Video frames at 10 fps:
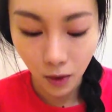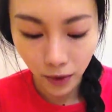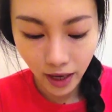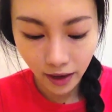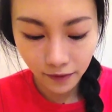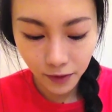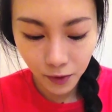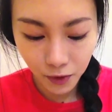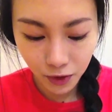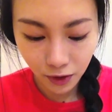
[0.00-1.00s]
we have
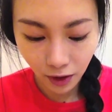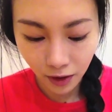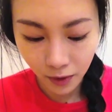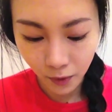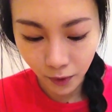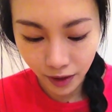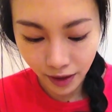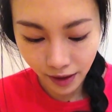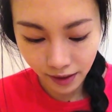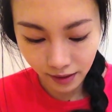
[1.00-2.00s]
to start
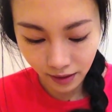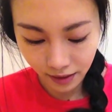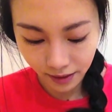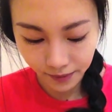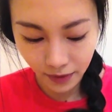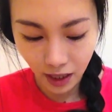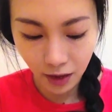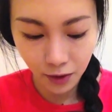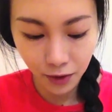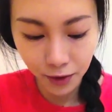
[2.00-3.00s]
with
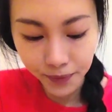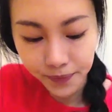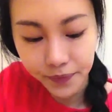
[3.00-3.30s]
either